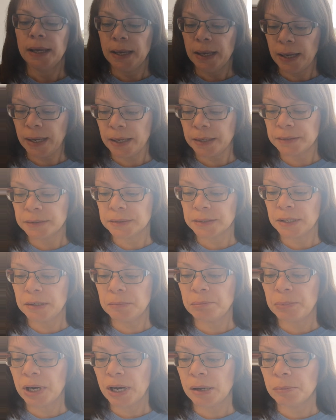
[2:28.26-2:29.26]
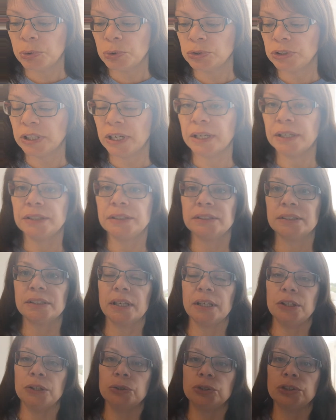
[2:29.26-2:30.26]
And in Bible days, they
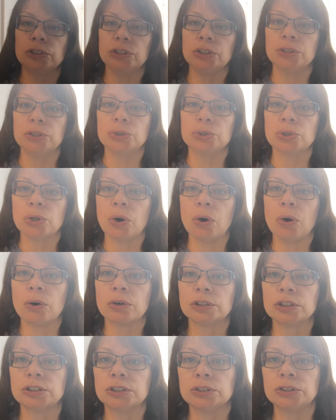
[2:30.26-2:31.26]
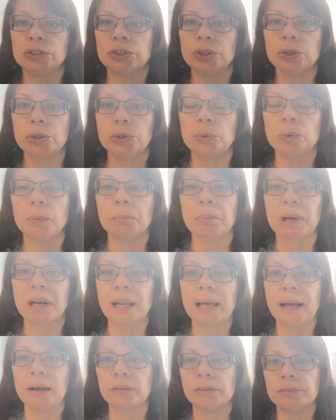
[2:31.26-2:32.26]
used to use ox to
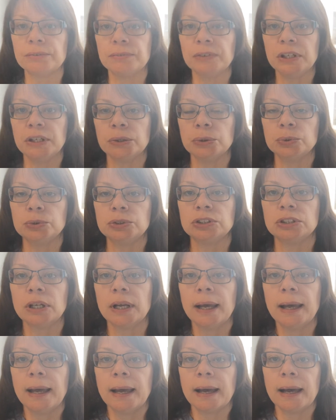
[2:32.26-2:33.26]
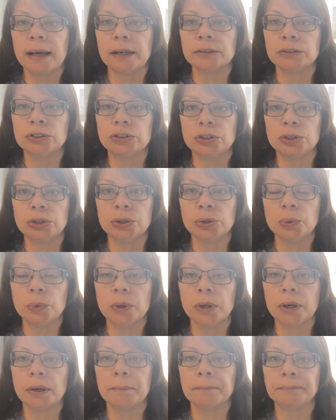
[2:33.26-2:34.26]
plough the fields and
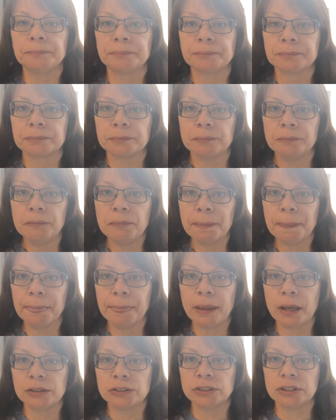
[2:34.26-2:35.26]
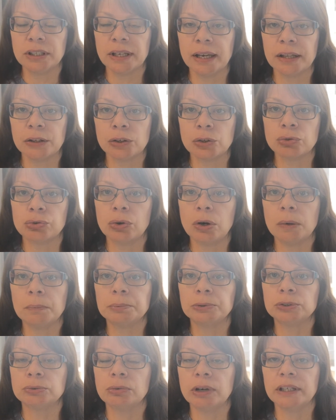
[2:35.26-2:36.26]
to get the
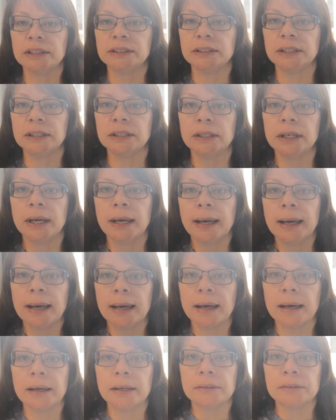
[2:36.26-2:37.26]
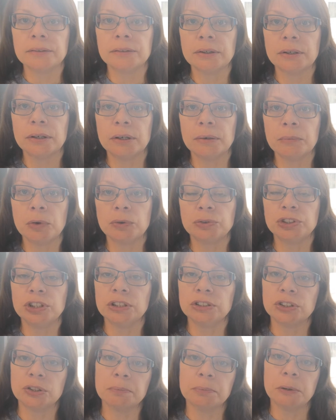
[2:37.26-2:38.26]
crops ready. And
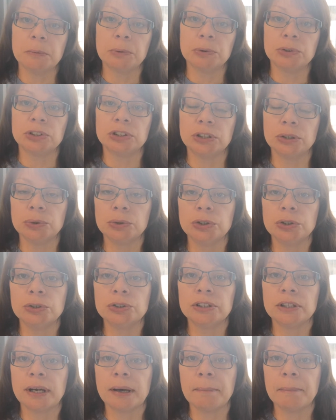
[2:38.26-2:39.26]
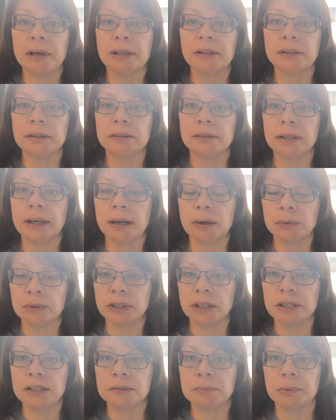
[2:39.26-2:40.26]
obviously some people still use that method
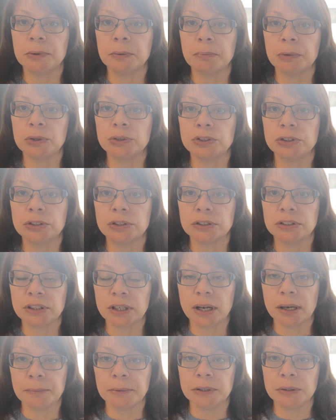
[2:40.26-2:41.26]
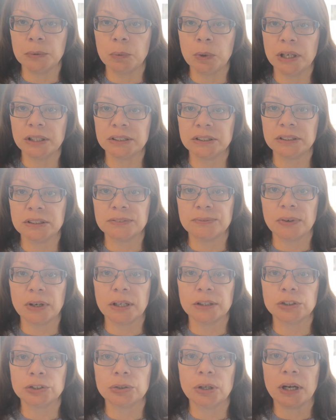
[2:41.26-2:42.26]
nowadays, but most of the time in the West it's
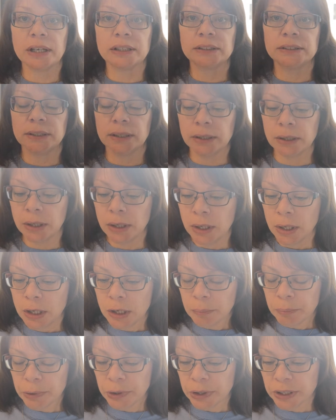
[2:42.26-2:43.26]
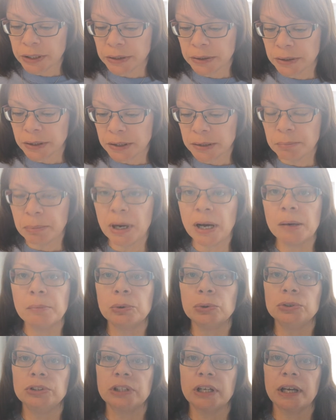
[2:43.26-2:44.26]
by a tractor. But in
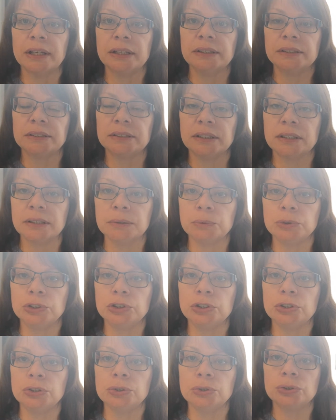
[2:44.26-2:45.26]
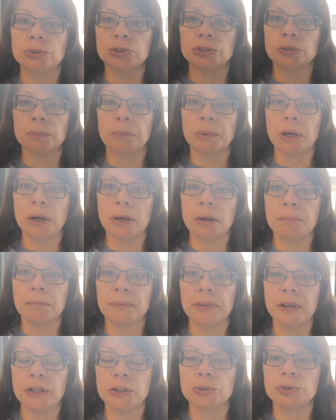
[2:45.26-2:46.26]
Bible days it was used,
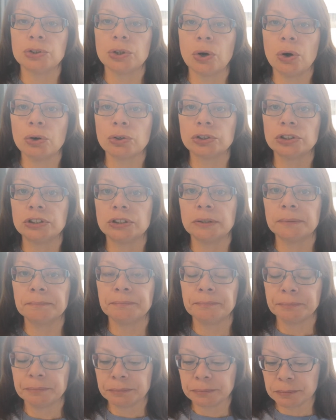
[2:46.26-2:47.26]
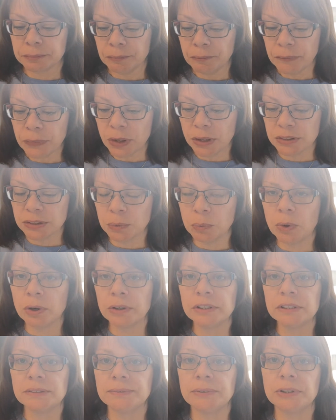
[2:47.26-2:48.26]
they used oxen. So what
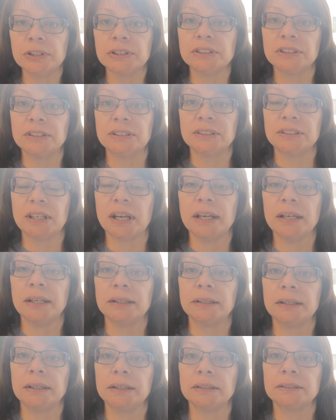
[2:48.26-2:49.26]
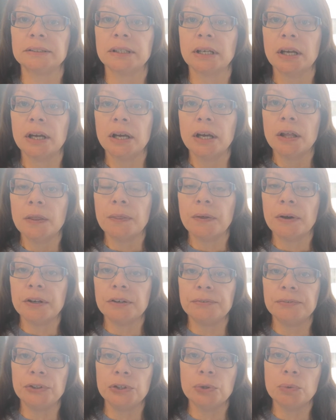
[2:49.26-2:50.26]
this verse is saying is that
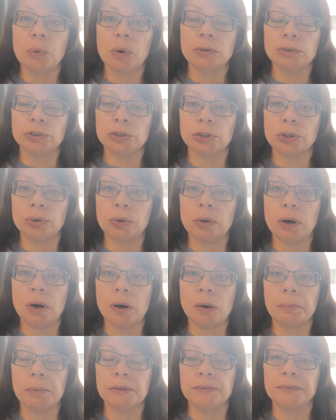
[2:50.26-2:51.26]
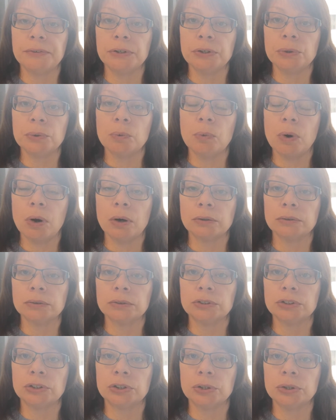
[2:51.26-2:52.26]
if you want a crop, if you
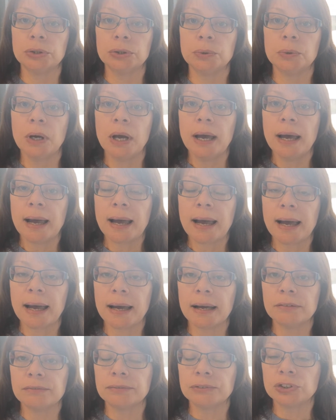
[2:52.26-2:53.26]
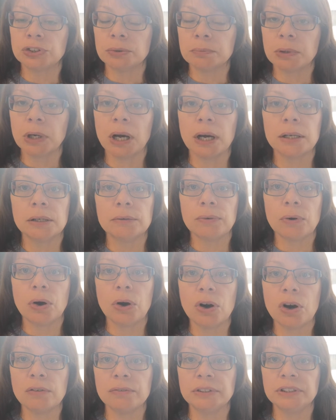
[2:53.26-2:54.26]
want to have some kind of
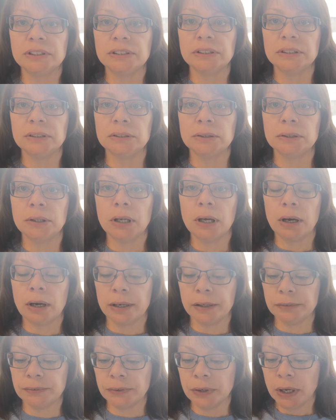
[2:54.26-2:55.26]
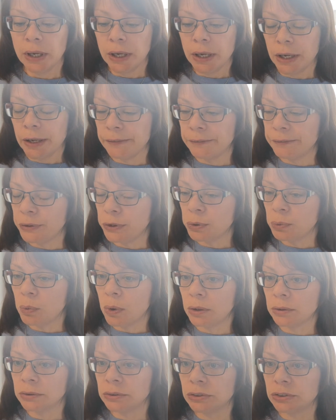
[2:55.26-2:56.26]
harvest in your life, if you
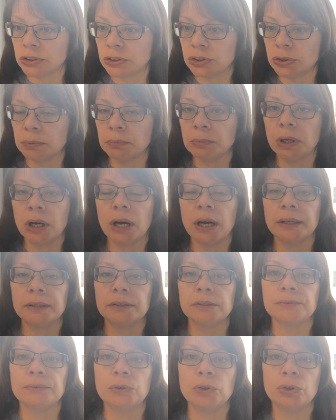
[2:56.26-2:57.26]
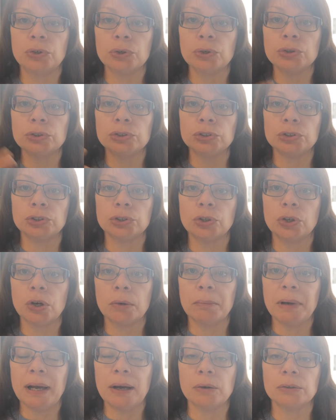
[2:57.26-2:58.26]
want some kind of good to
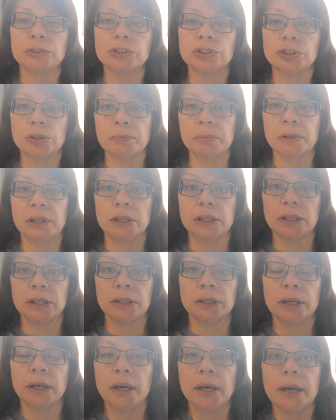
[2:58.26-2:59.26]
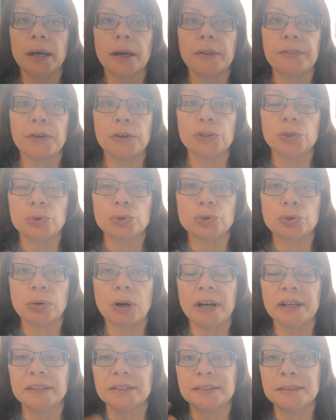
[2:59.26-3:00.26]
come out of something that you're
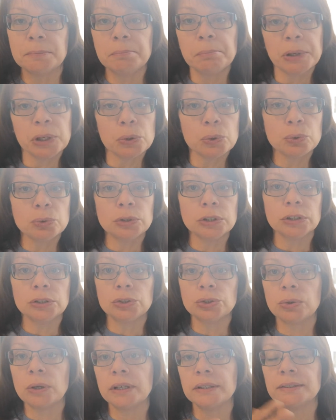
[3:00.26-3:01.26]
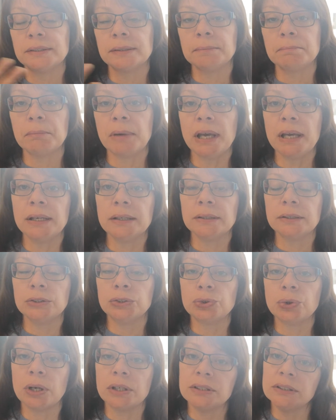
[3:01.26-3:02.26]
trying to build, that you're trying to make, that you're
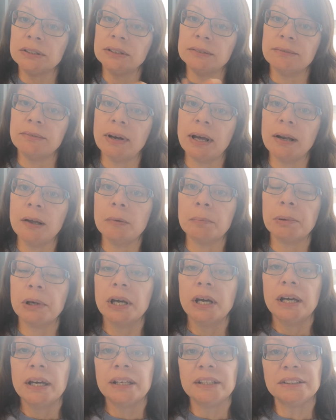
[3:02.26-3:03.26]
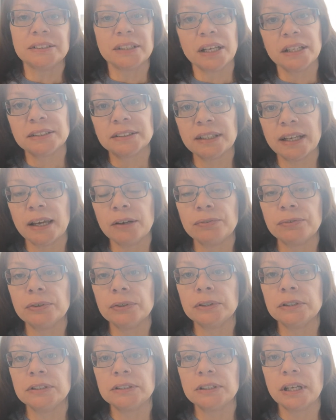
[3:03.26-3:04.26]
trying to develop, it takes effort
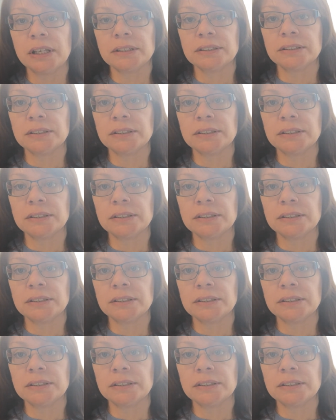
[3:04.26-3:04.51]
and it takes